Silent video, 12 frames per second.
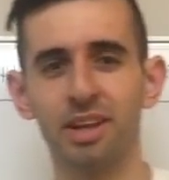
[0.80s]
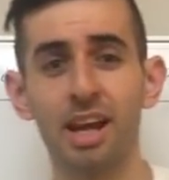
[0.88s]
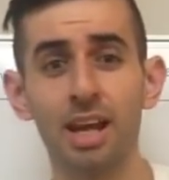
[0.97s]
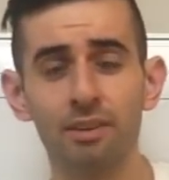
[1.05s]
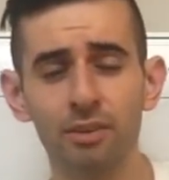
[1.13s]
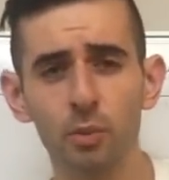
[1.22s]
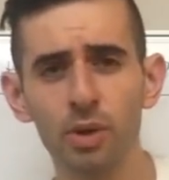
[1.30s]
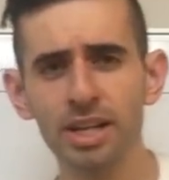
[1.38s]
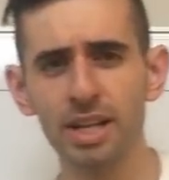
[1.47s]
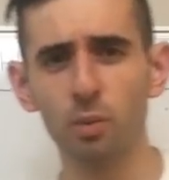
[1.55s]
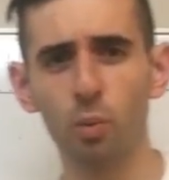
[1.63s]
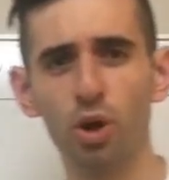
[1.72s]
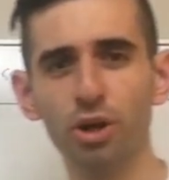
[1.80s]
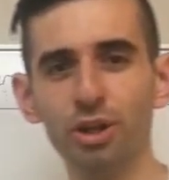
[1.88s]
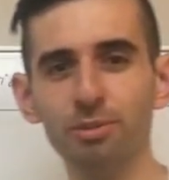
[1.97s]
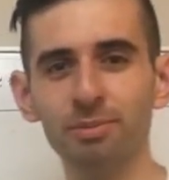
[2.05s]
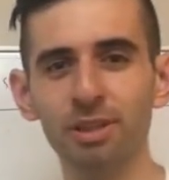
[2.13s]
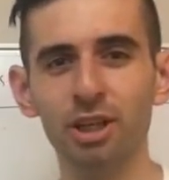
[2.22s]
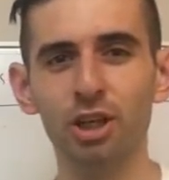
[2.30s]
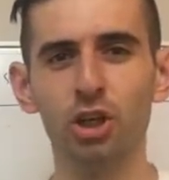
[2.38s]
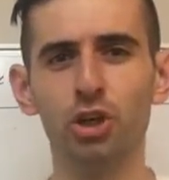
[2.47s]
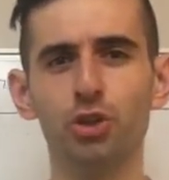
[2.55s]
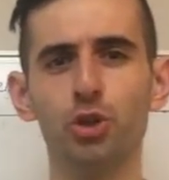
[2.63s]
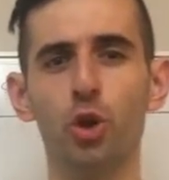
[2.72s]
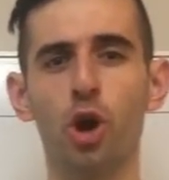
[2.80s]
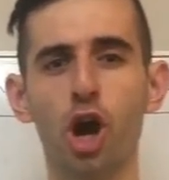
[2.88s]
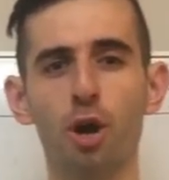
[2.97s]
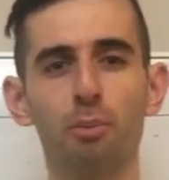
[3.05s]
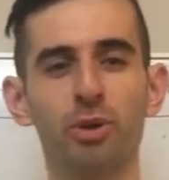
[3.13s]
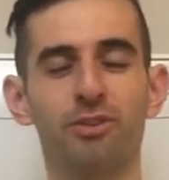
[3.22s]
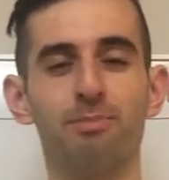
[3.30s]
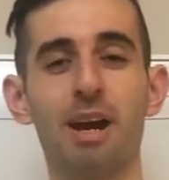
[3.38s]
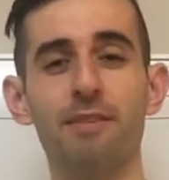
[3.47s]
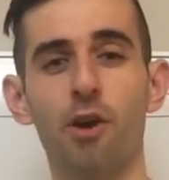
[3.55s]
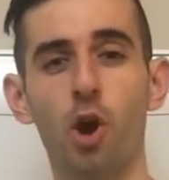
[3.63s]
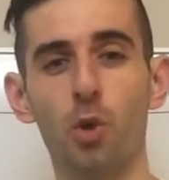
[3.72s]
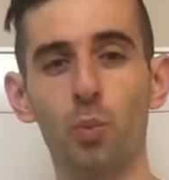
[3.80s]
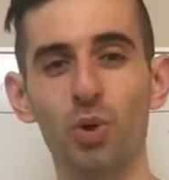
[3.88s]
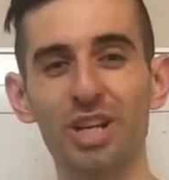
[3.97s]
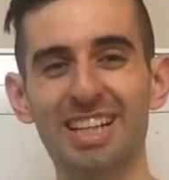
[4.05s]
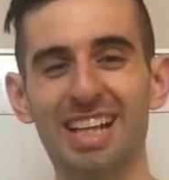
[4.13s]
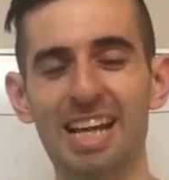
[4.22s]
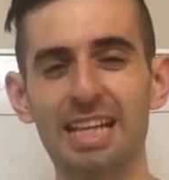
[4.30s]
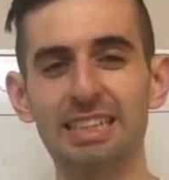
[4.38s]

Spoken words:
Hey everyone, and welcome to Help with Math Homework